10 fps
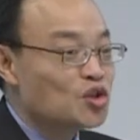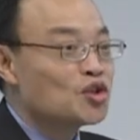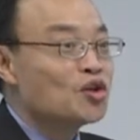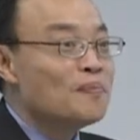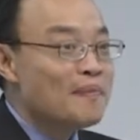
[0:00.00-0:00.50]

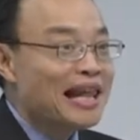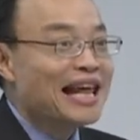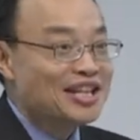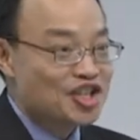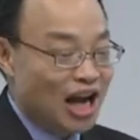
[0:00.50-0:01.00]
to
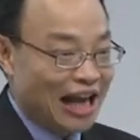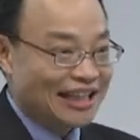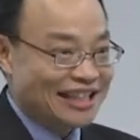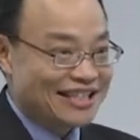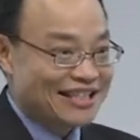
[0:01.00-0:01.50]
mainland
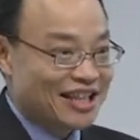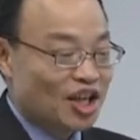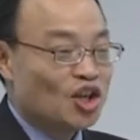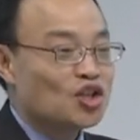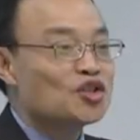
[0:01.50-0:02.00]
Chinese
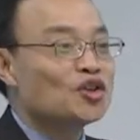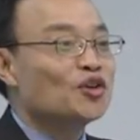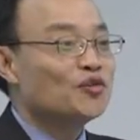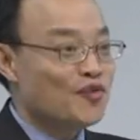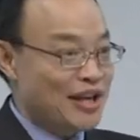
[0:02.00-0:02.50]

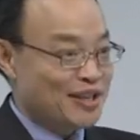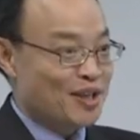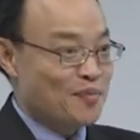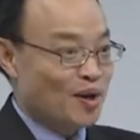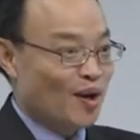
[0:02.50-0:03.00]
to
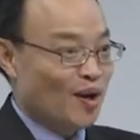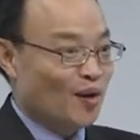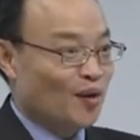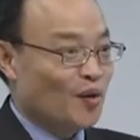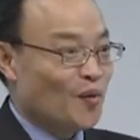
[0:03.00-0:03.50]
visit Macau.